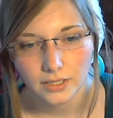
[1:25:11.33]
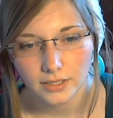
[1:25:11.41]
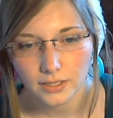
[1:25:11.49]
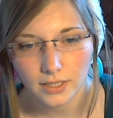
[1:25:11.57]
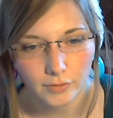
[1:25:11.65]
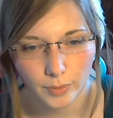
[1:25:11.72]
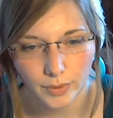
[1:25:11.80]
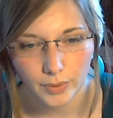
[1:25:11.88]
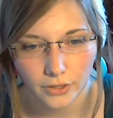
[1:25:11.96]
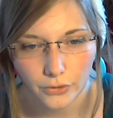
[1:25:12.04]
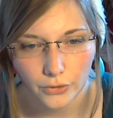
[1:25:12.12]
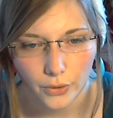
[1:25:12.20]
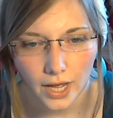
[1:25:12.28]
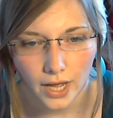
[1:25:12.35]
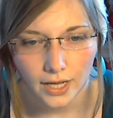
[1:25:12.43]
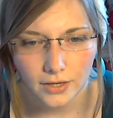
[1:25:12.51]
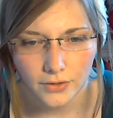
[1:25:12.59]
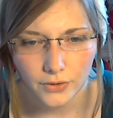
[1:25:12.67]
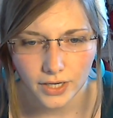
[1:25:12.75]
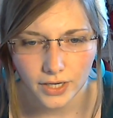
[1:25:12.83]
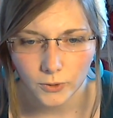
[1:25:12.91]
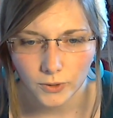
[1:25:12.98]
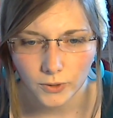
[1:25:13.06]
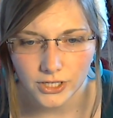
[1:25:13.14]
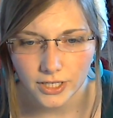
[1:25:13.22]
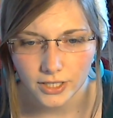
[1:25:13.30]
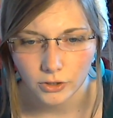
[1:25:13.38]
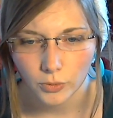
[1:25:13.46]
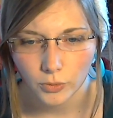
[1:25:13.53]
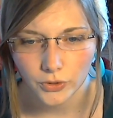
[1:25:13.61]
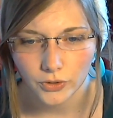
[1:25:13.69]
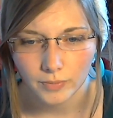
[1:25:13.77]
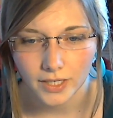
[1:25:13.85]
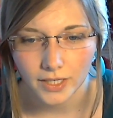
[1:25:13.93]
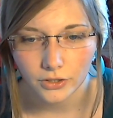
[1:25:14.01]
Never played it though. Another game question. Hope you don't mind.